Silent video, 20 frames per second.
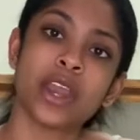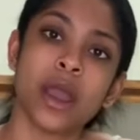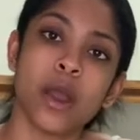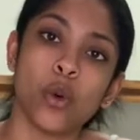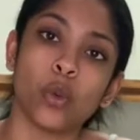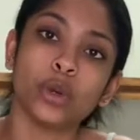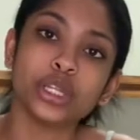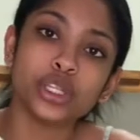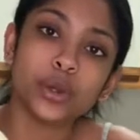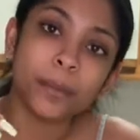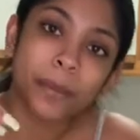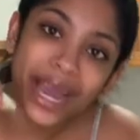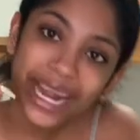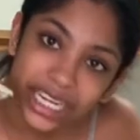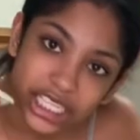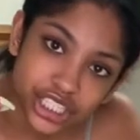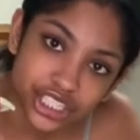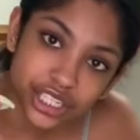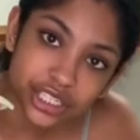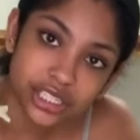When you bite
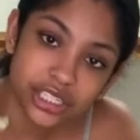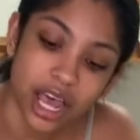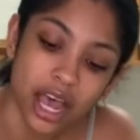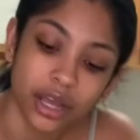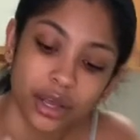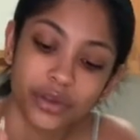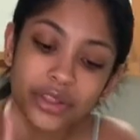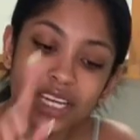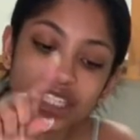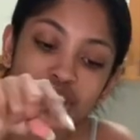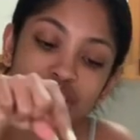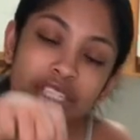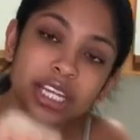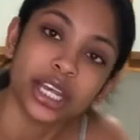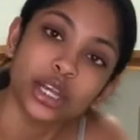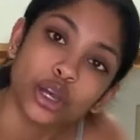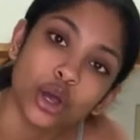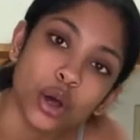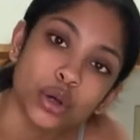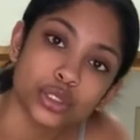into your taco, that shit
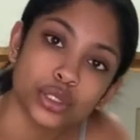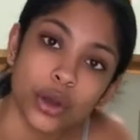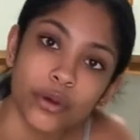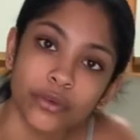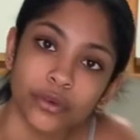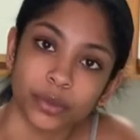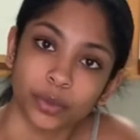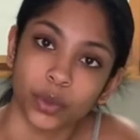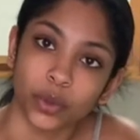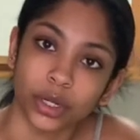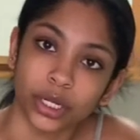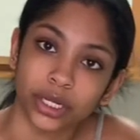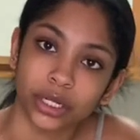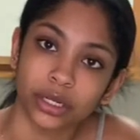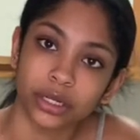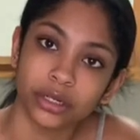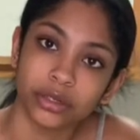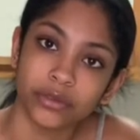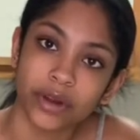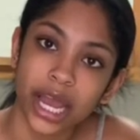goes overboard,
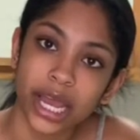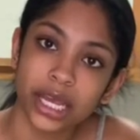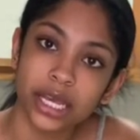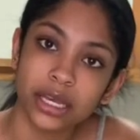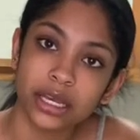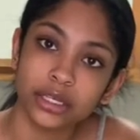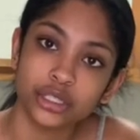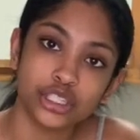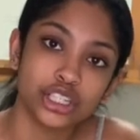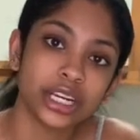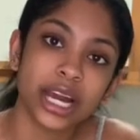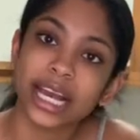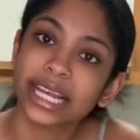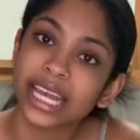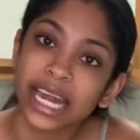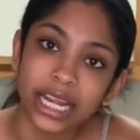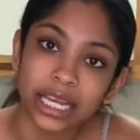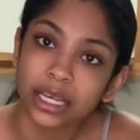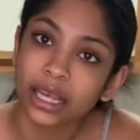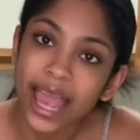right? You're not
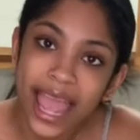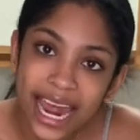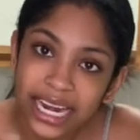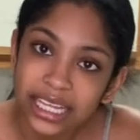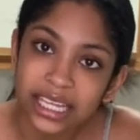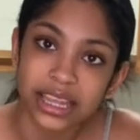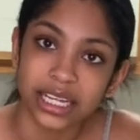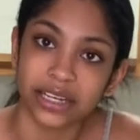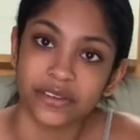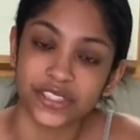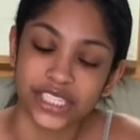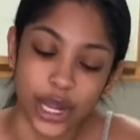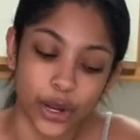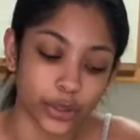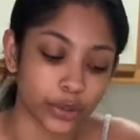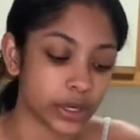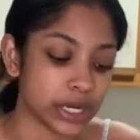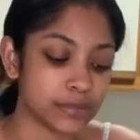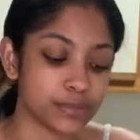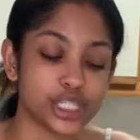getting anything of sour
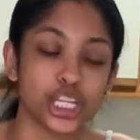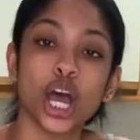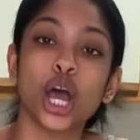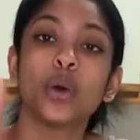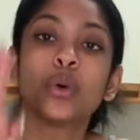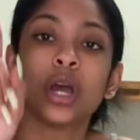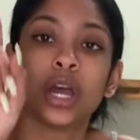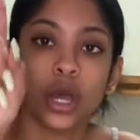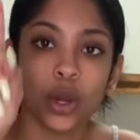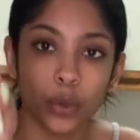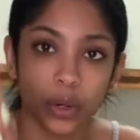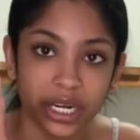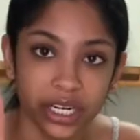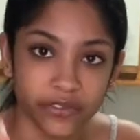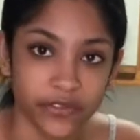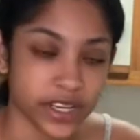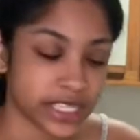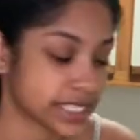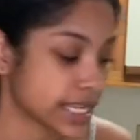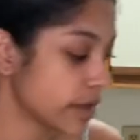cream. So we're gonna
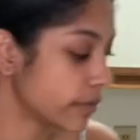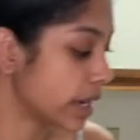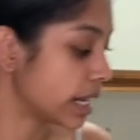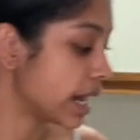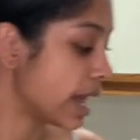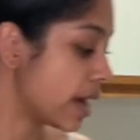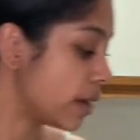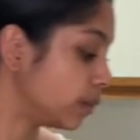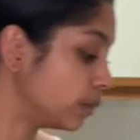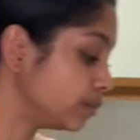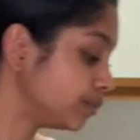fix that right now.